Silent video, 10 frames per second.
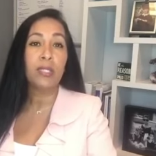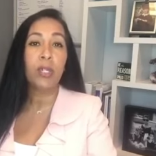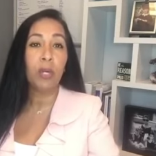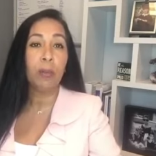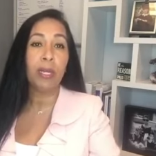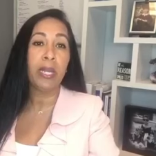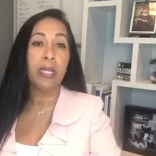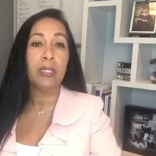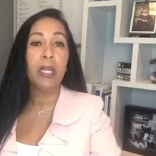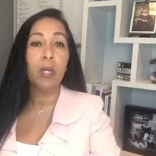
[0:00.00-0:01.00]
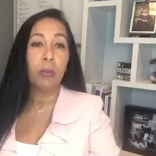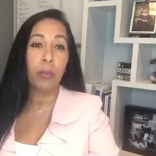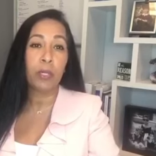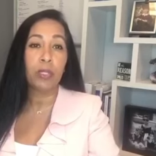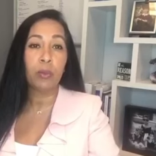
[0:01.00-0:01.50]
terminate
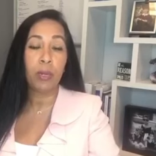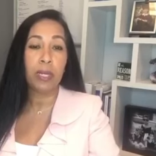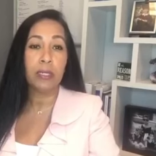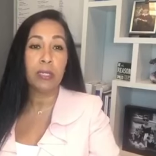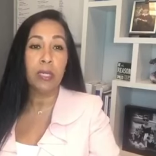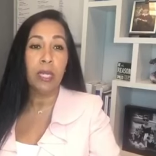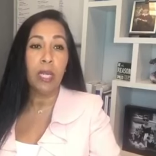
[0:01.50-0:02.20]
parental rights.